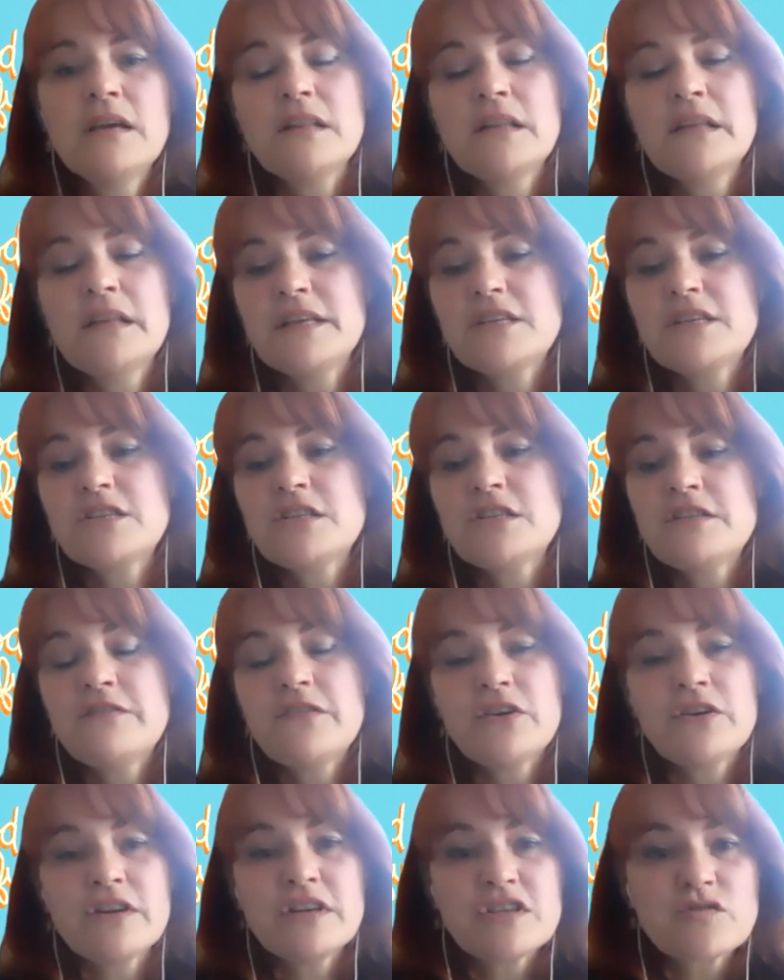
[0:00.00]
links to the
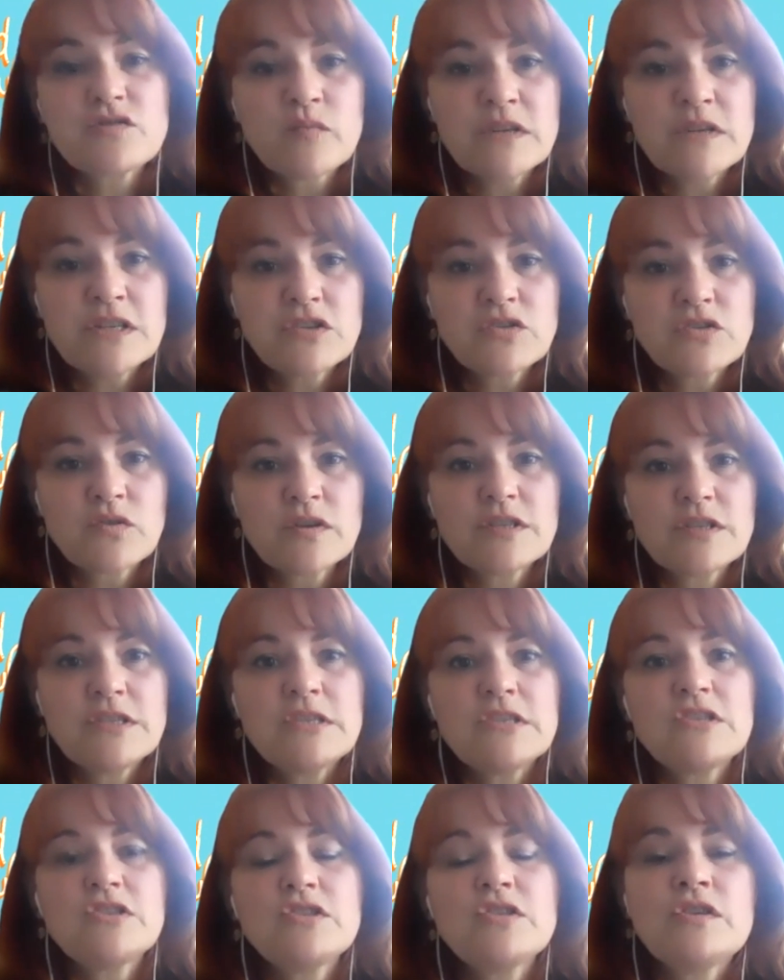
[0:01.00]
various
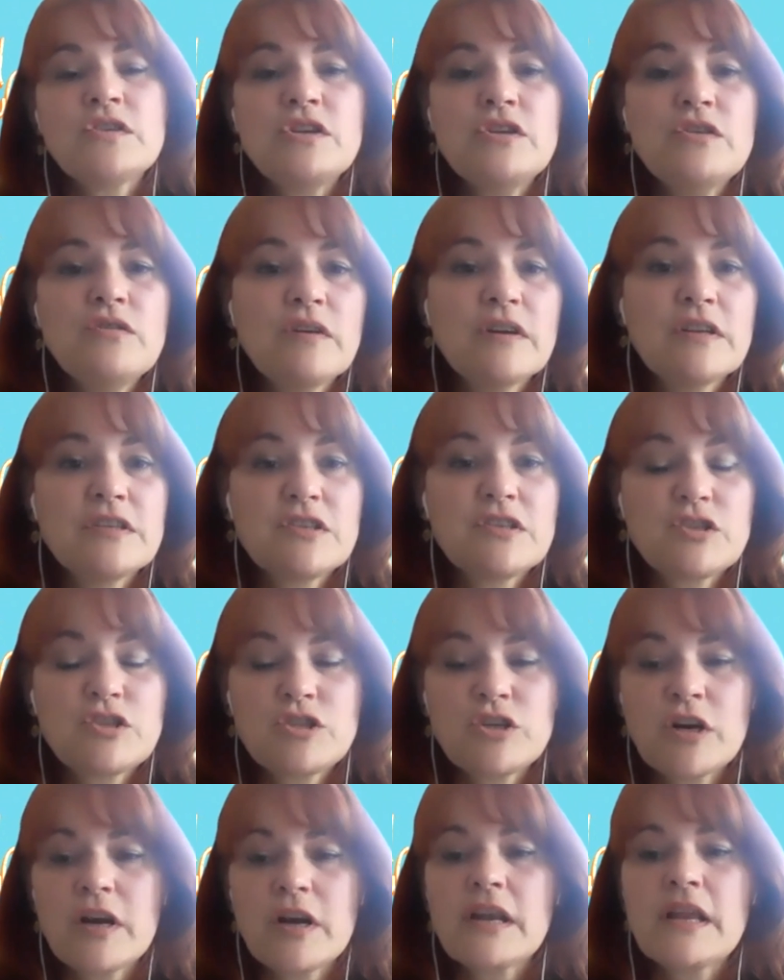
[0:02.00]
resources so that you can
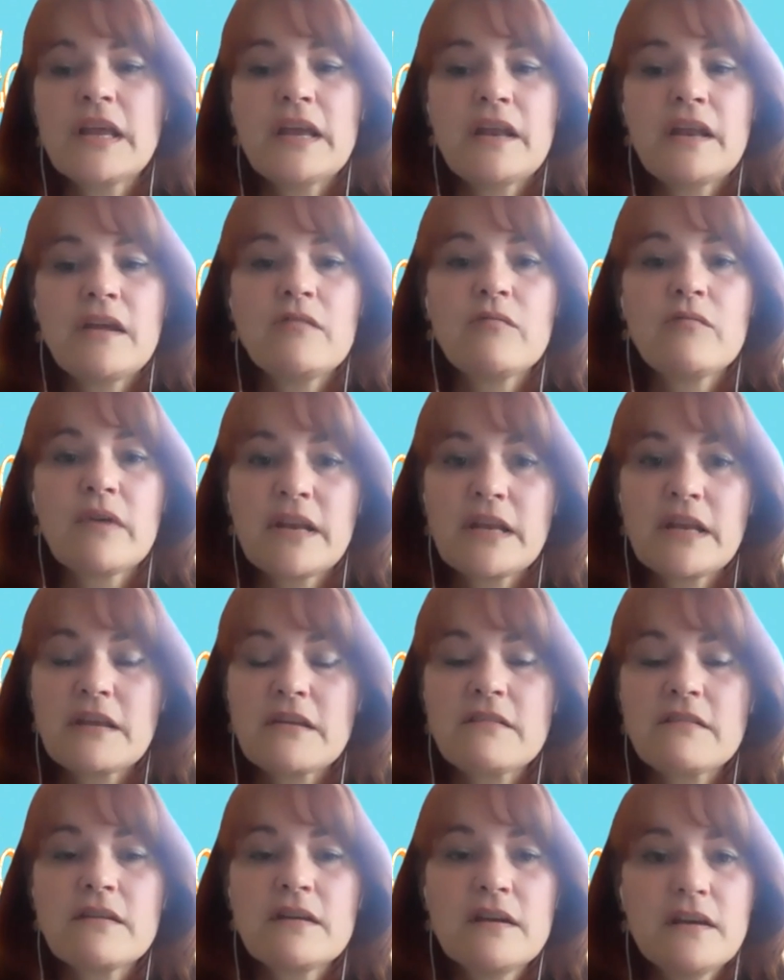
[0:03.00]
start getting
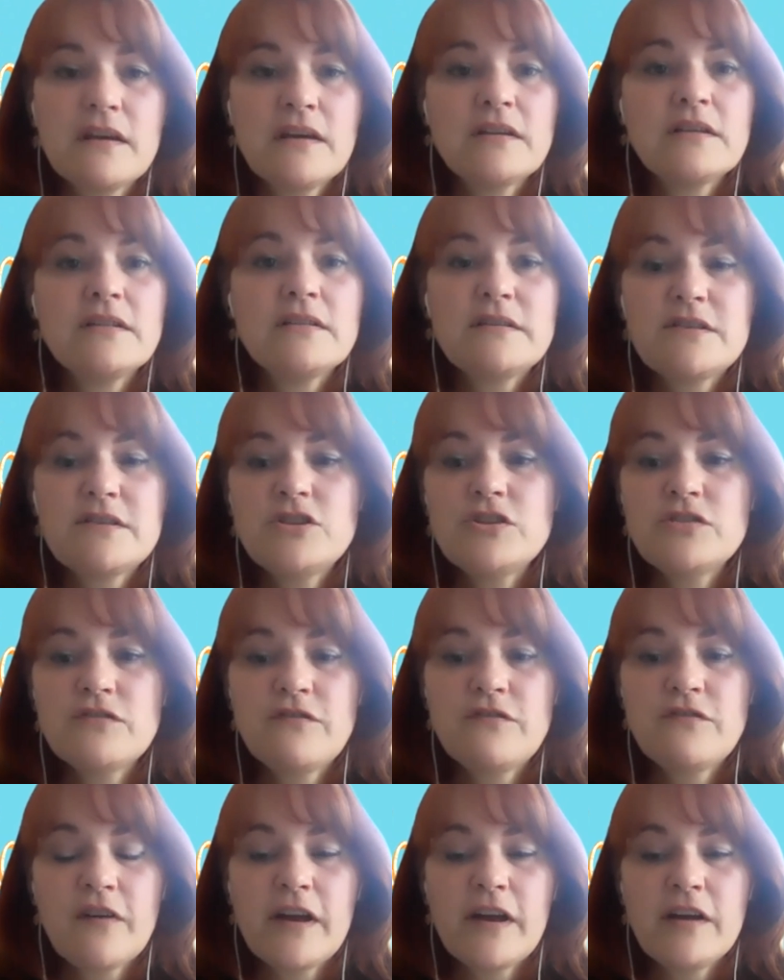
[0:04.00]
ready
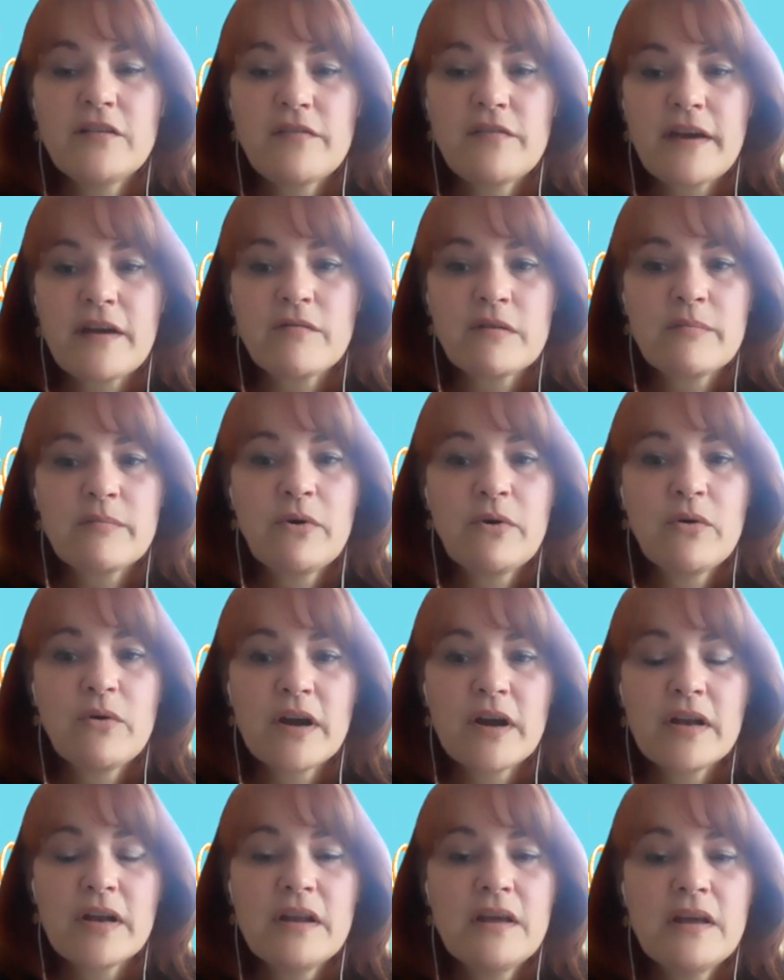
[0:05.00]
to file that
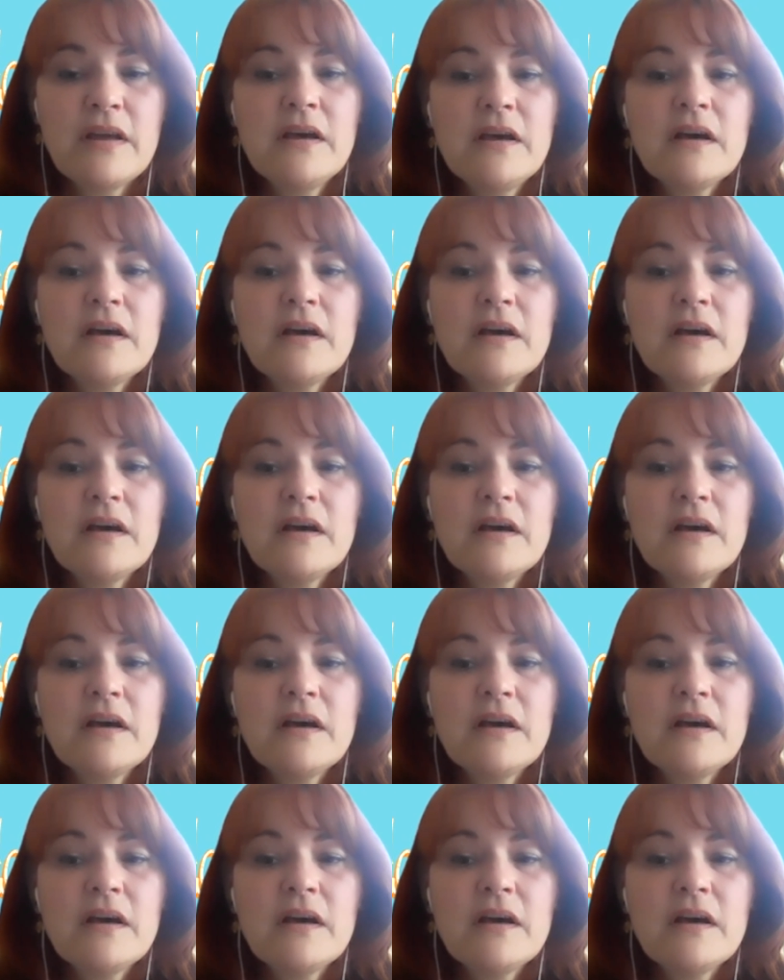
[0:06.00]
report.